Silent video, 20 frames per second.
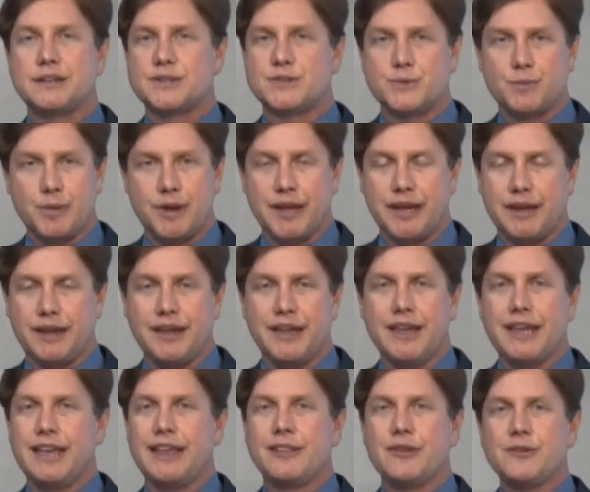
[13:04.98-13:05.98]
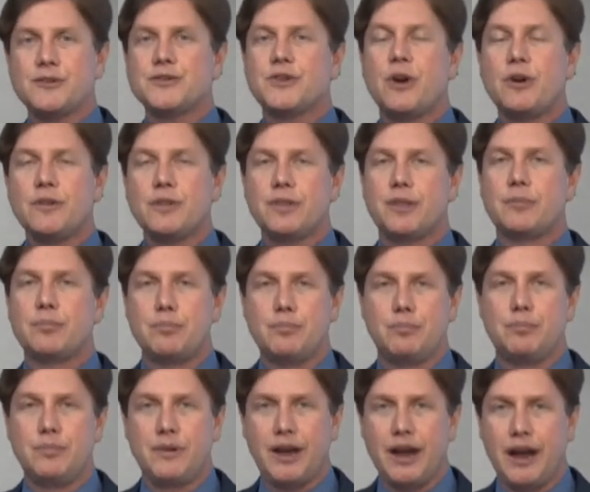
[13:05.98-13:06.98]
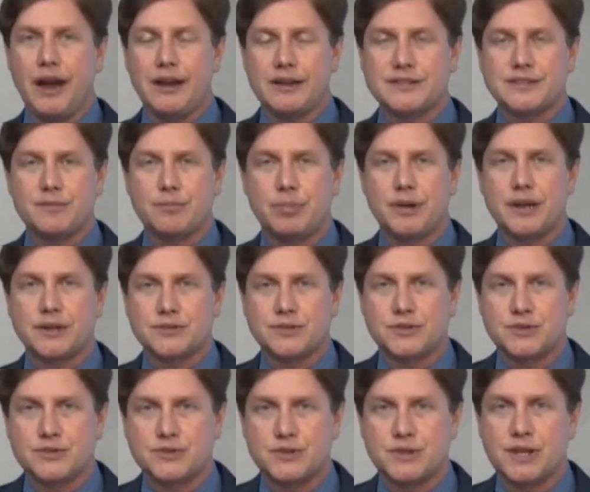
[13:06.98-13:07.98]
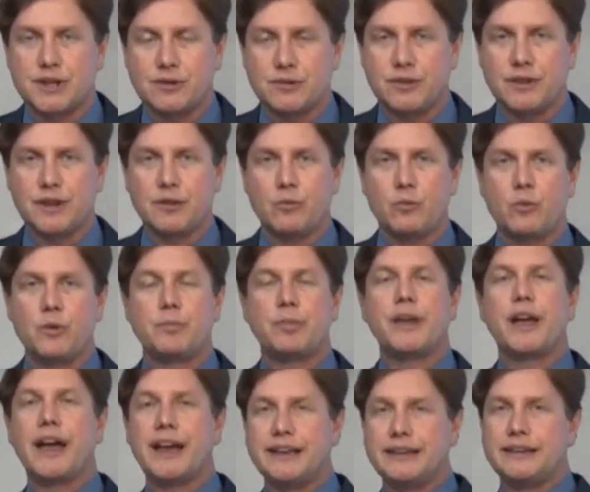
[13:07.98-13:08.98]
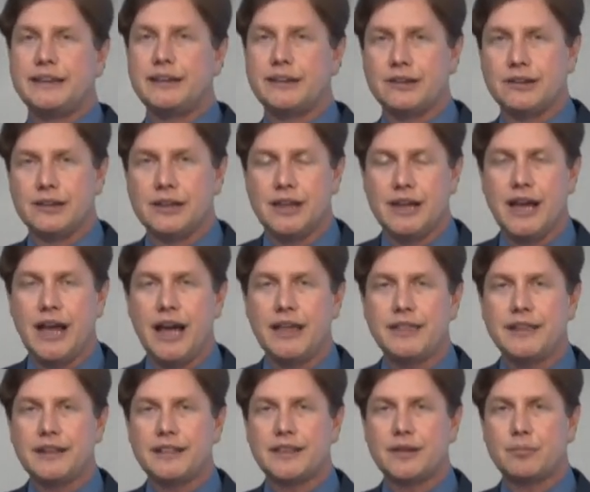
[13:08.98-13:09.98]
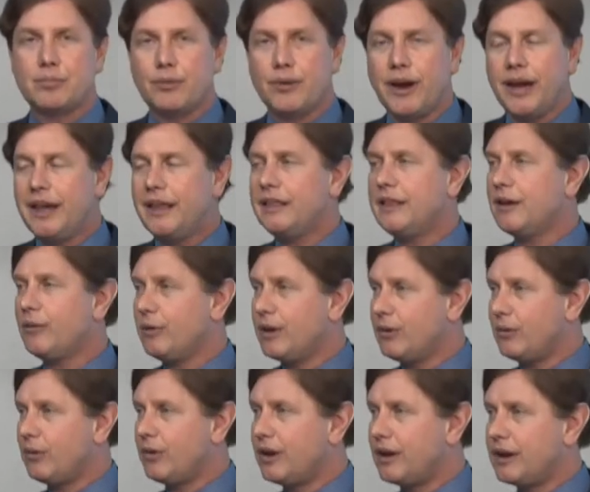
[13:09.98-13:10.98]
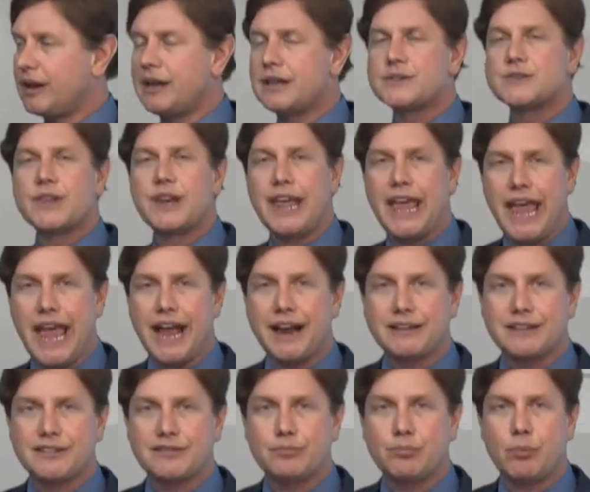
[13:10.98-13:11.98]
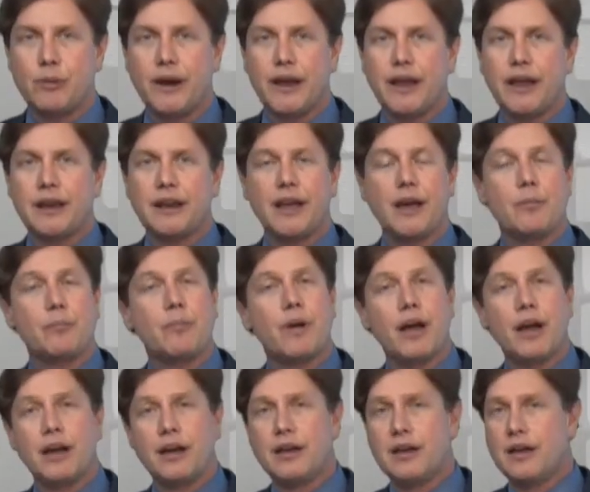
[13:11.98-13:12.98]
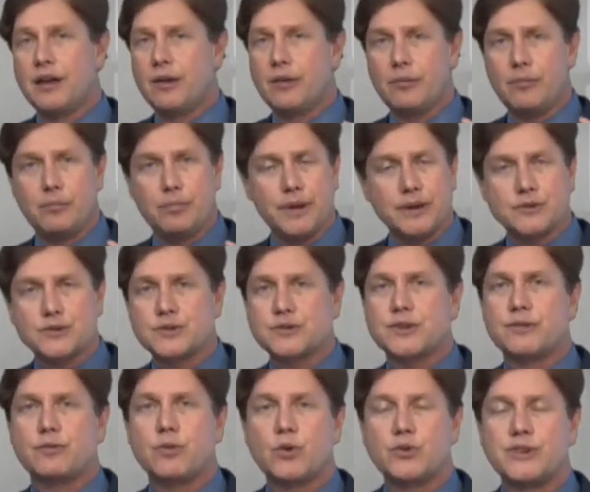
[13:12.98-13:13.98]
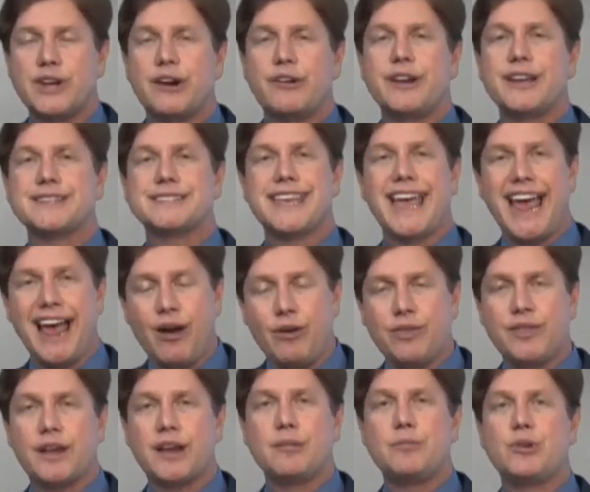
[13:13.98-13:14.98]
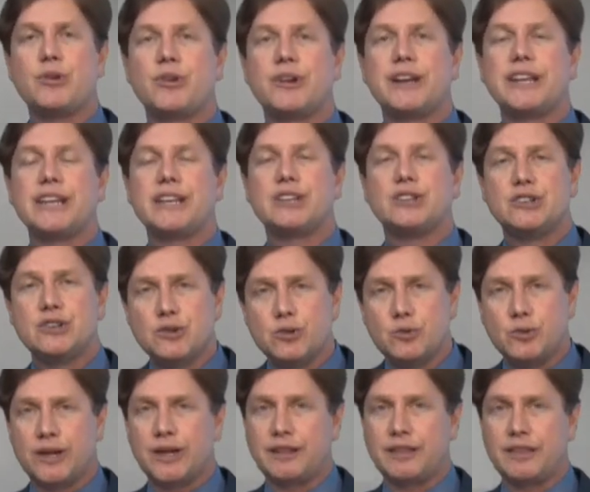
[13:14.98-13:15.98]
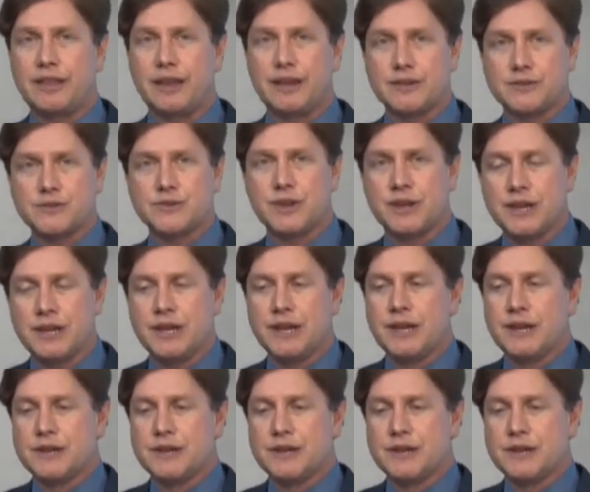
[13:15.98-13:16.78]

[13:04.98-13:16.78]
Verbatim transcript: in to speak. Those aren't the kinds of pictures that, that would be ideal. I think the brand that we want is an active brand, a, a pictures of Rotarians out in the community doing things.